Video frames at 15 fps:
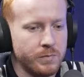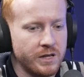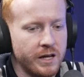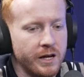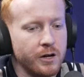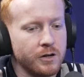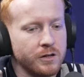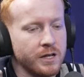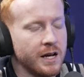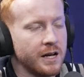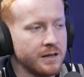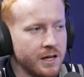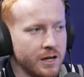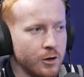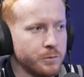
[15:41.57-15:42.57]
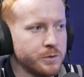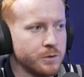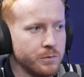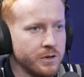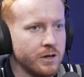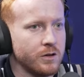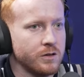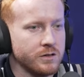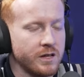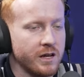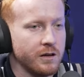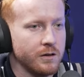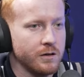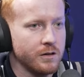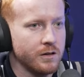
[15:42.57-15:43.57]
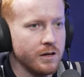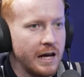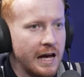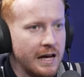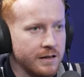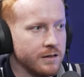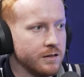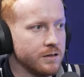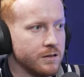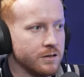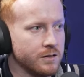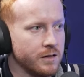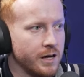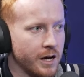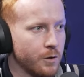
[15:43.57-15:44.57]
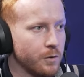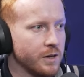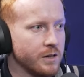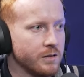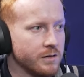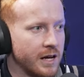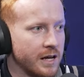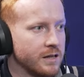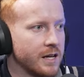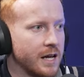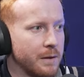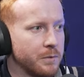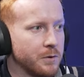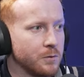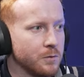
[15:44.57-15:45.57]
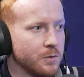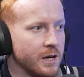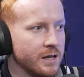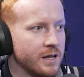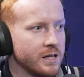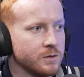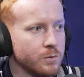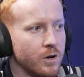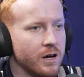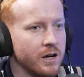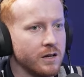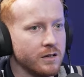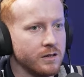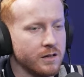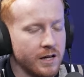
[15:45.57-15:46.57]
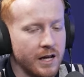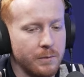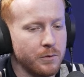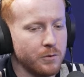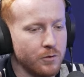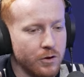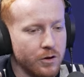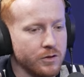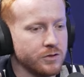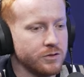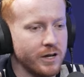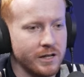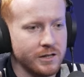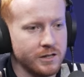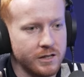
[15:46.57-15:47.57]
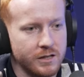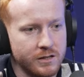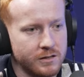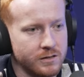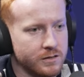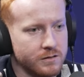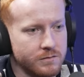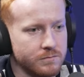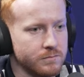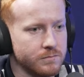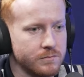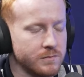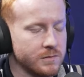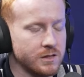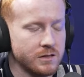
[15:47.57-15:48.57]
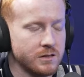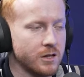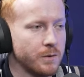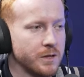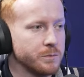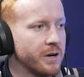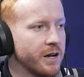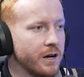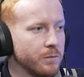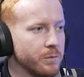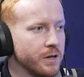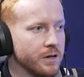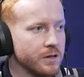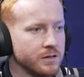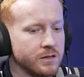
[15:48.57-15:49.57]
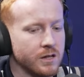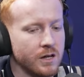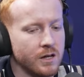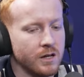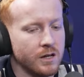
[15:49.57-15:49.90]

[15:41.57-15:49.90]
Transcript: But they only had that option because they had the equity, had the capital. And that's why the capital growth strategy is just so much better, because